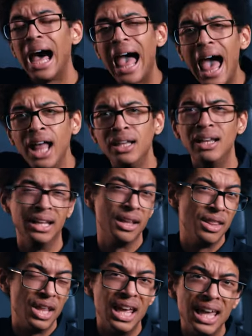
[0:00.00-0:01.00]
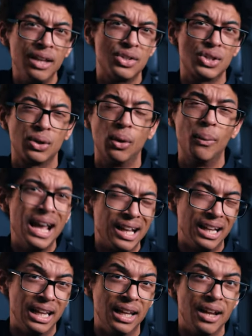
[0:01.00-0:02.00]
are handling the inks
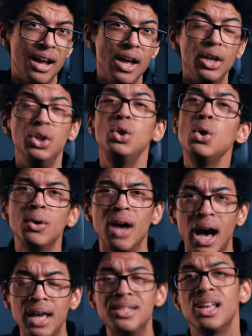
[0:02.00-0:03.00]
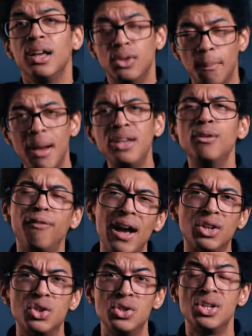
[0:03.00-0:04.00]
correctly. You guys, the
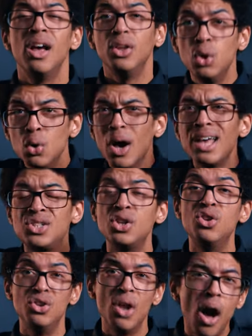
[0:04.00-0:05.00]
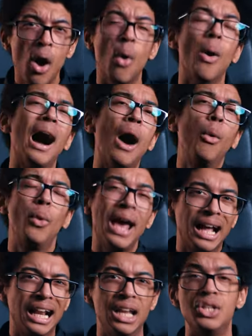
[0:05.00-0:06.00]
manufacturers, you guys know how
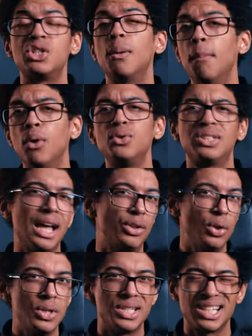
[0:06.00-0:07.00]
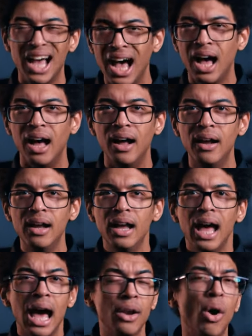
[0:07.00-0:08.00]
reckless most tattooists are.
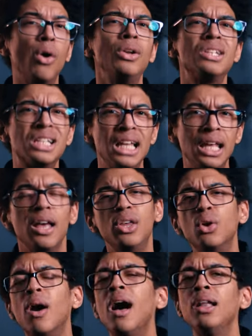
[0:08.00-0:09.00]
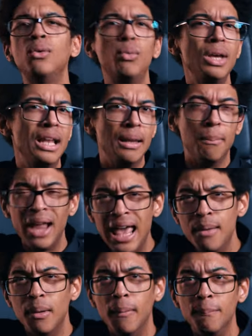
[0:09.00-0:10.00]
And honestly, you can't really
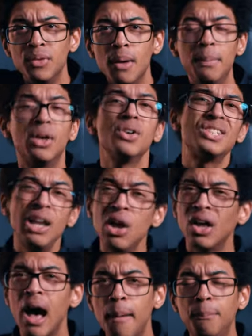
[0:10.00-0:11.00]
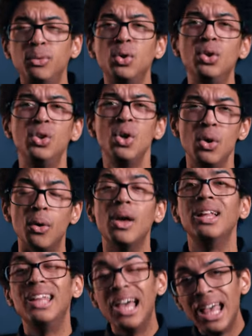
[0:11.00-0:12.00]
blame them because they look up to you,
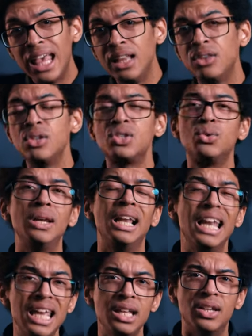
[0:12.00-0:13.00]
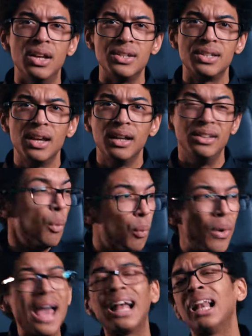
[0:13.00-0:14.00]
the industry leaders, the
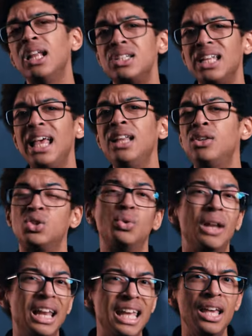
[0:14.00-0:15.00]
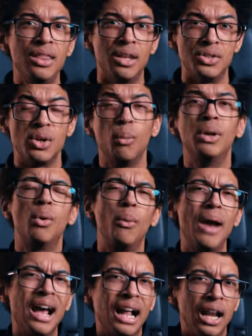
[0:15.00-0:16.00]
reckless industry leaders with
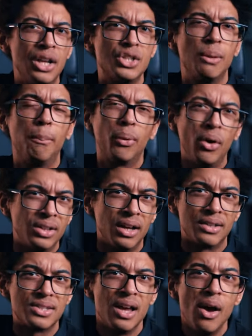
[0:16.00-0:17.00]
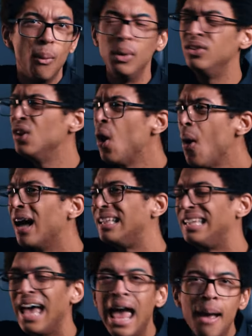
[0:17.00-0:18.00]
reckless products, with no
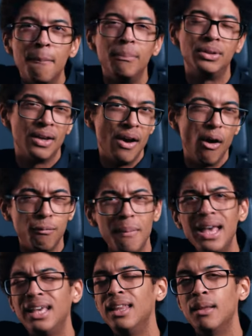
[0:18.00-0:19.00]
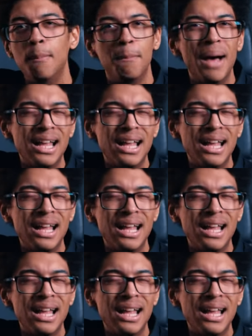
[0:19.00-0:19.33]
attempt of making them